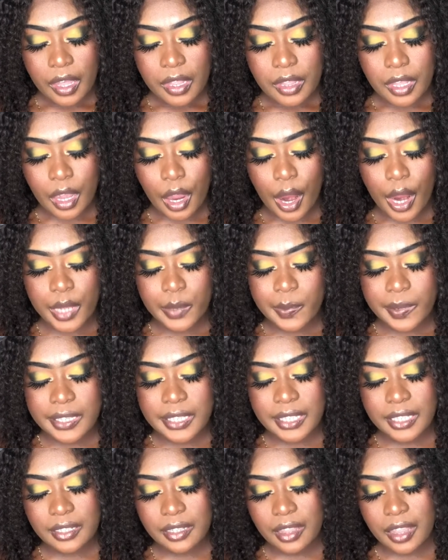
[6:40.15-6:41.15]
The hurt was
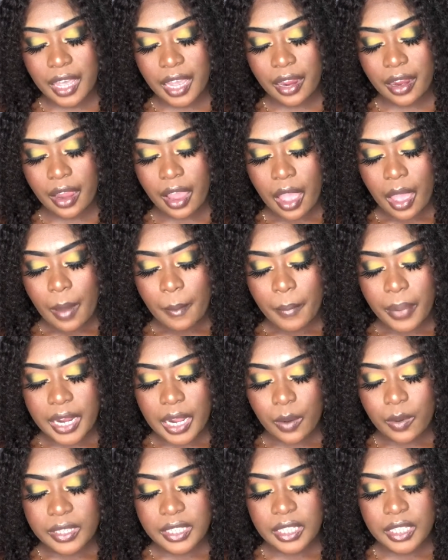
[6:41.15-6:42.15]
still there, but I
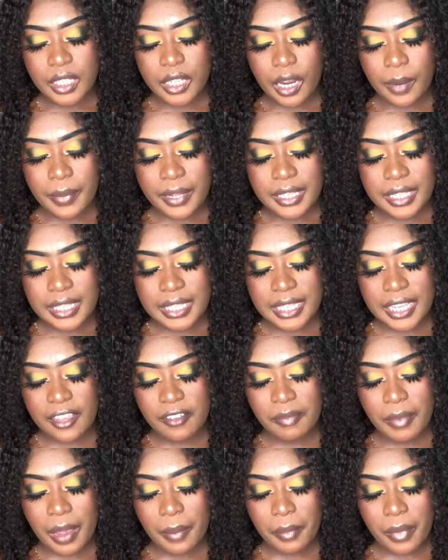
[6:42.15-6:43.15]
was determined to
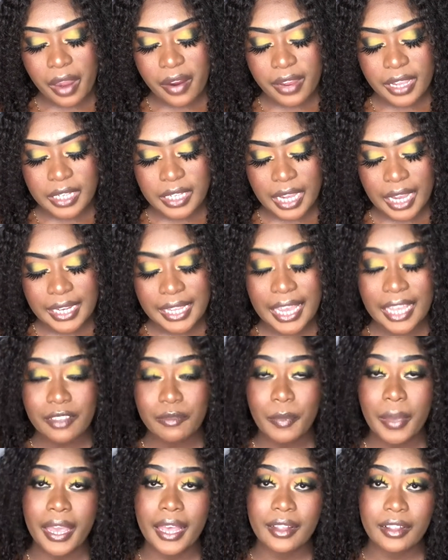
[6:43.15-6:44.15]
save my marriage and get
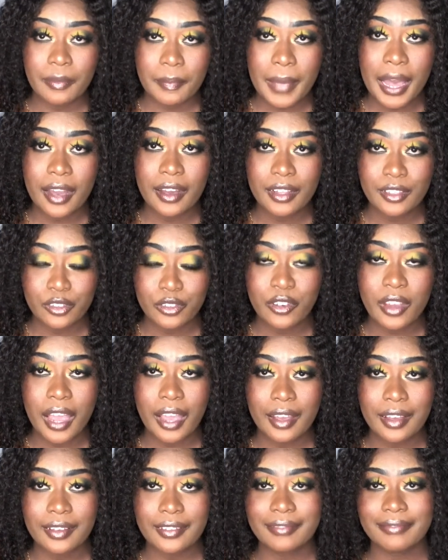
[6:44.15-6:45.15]
my health back on
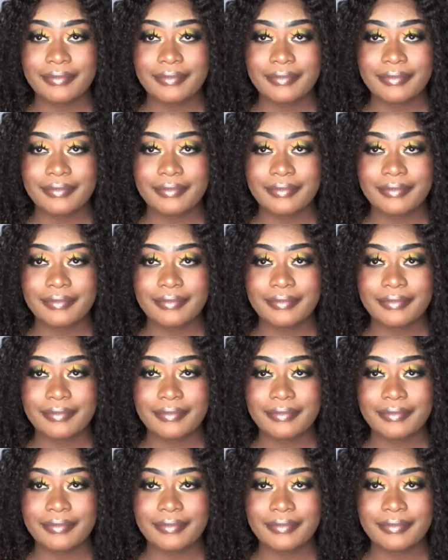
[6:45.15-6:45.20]
track.